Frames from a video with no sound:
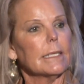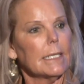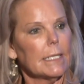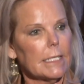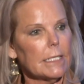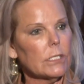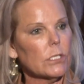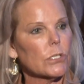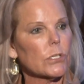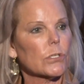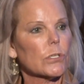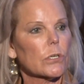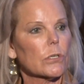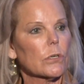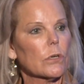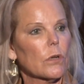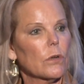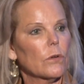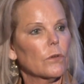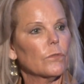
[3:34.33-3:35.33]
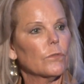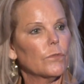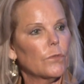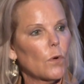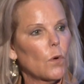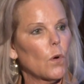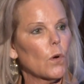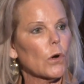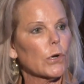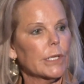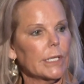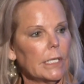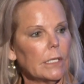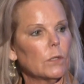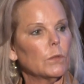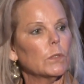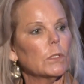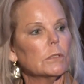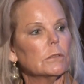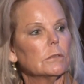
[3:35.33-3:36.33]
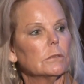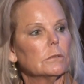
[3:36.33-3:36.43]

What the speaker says: Each for Equal.